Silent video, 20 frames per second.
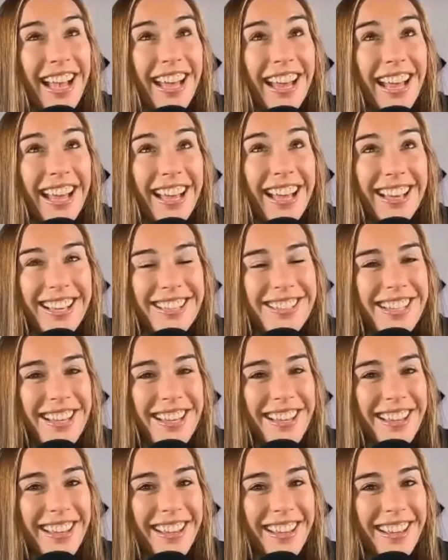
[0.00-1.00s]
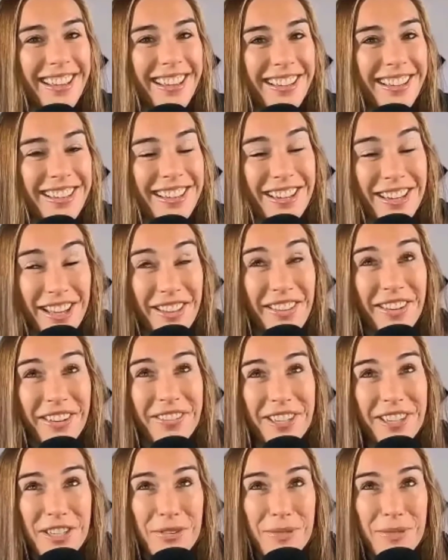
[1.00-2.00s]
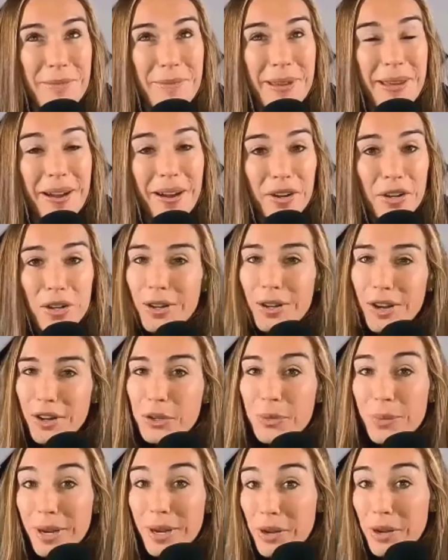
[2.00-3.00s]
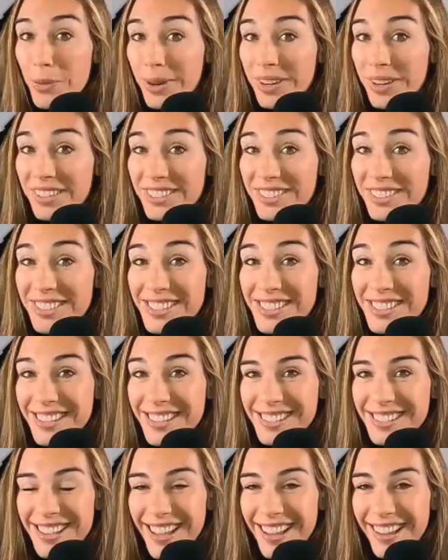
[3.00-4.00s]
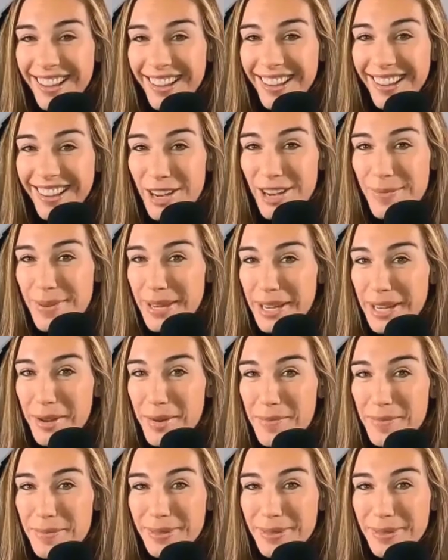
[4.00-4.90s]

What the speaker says: I guess another question would be, are you running Worlds? Is that coming up?